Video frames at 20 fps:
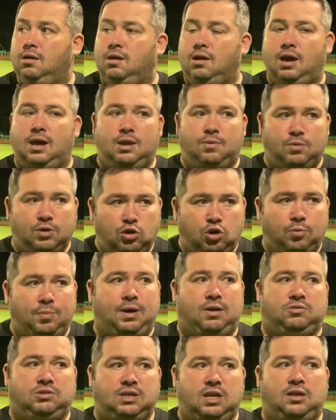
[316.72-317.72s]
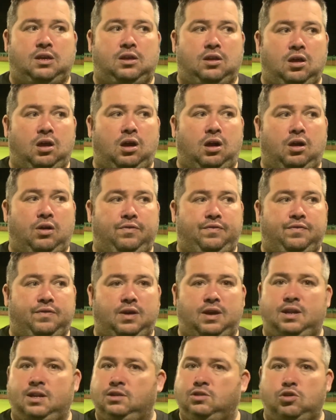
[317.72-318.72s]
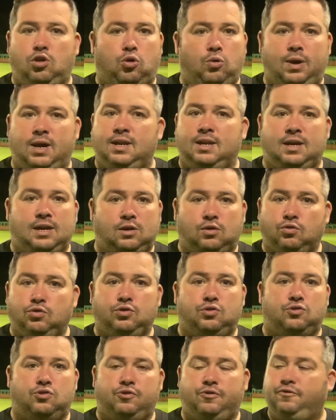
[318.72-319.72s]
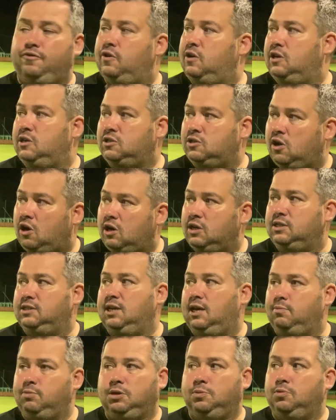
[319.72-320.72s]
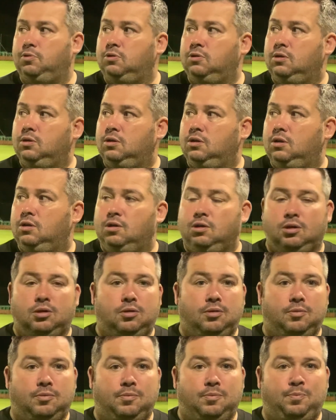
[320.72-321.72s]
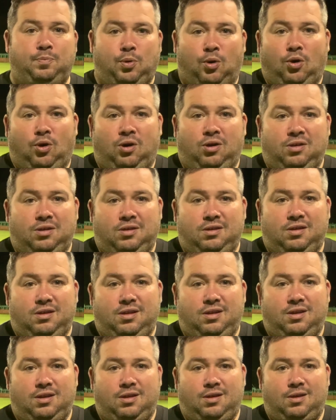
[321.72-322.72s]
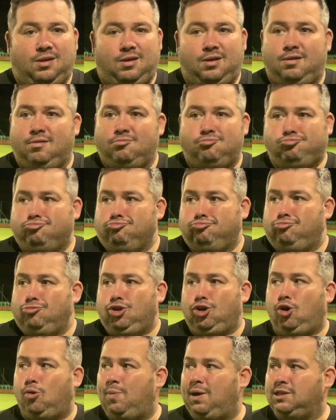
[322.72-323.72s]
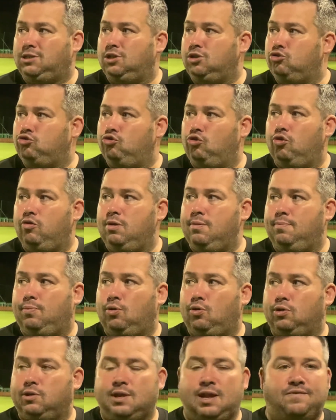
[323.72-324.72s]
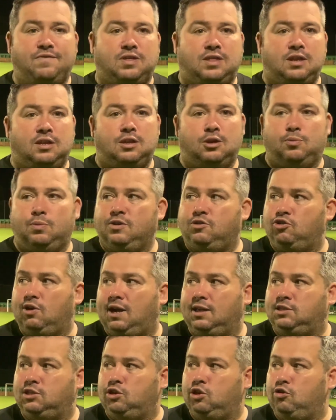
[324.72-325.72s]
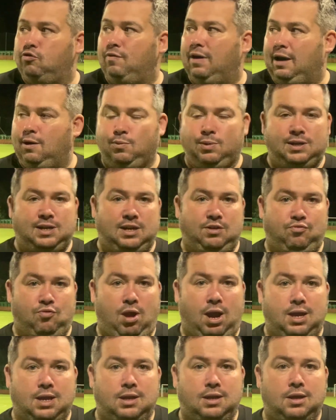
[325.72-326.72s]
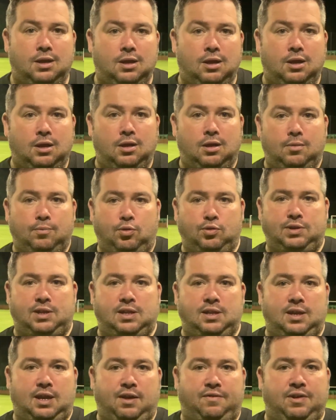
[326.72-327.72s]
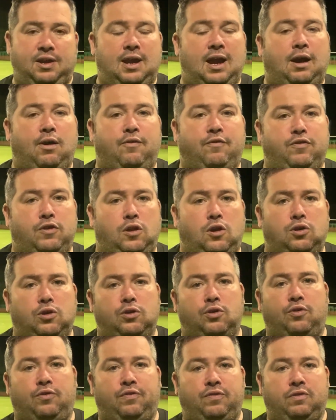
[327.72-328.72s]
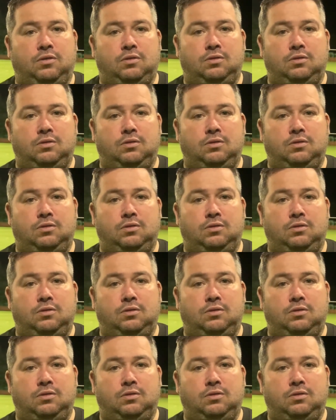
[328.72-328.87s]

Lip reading: And then we come out second half and it's nowhere near good enough and it's not acceptable. But you go back to the drawing board and everything that we tried to do right, we did right, but didn't carry it out for long enough.